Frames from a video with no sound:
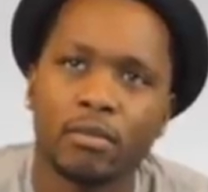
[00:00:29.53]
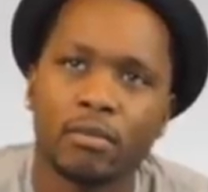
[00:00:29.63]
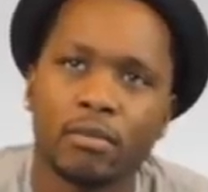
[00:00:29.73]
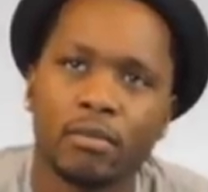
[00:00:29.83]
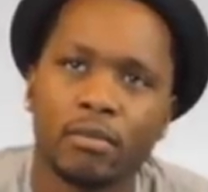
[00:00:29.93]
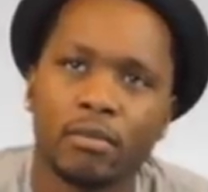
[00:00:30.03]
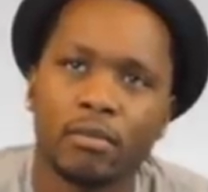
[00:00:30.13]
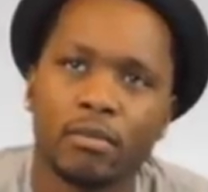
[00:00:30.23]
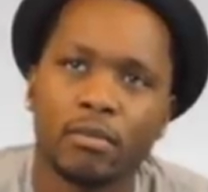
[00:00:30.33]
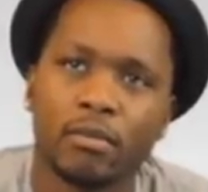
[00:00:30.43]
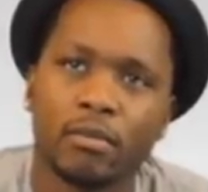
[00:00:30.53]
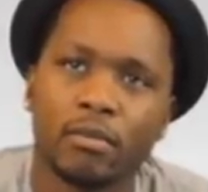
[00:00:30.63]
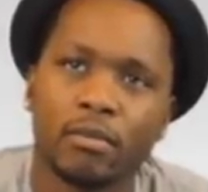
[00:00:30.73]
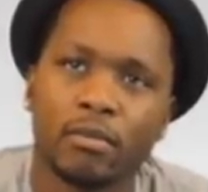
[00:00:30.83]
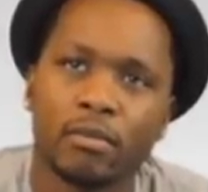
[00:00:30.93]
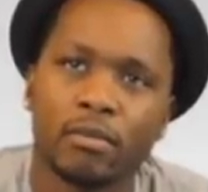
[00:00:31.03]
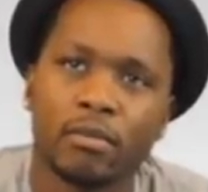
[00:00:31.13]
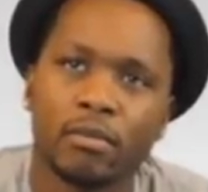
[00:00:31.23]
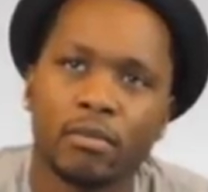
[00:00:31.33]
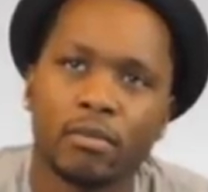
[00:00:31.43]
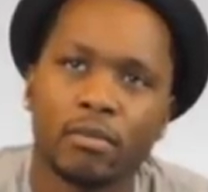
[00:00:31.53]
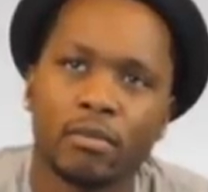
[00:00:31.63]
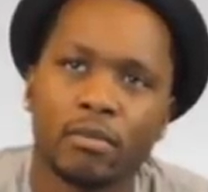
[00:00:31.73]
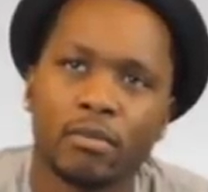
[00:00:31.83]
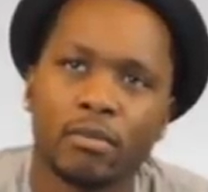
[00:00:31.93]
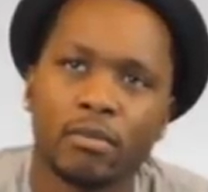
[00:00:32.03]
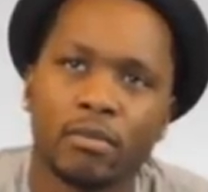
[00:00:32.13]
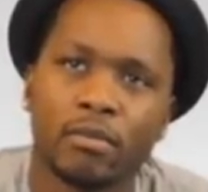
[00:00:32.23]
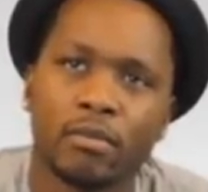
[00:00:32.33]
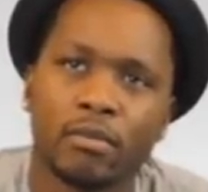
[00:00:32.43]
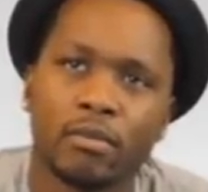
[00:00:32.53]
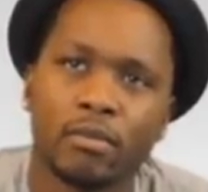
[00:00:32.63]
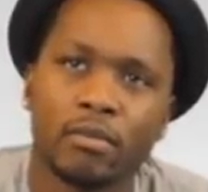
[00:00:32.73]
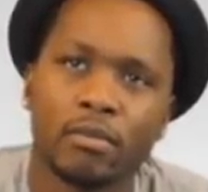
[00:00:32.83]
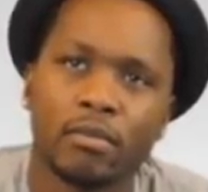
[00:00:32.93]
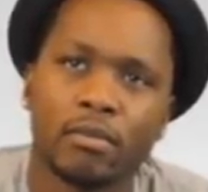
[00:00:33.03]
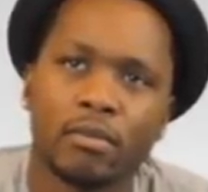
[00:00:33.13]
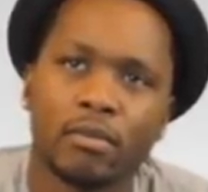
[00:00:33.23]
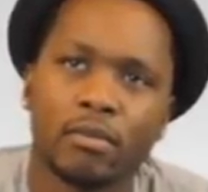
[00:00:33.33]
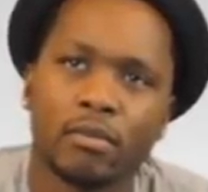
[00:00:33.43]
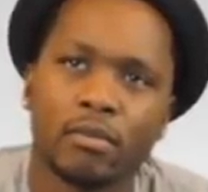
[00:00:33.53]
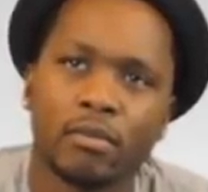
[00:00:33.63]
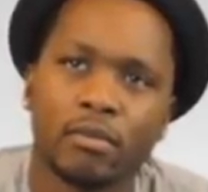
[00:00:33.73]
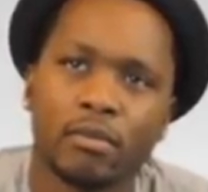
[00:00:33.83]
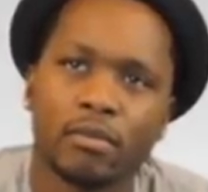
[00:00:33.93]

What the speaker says: Nothing is said.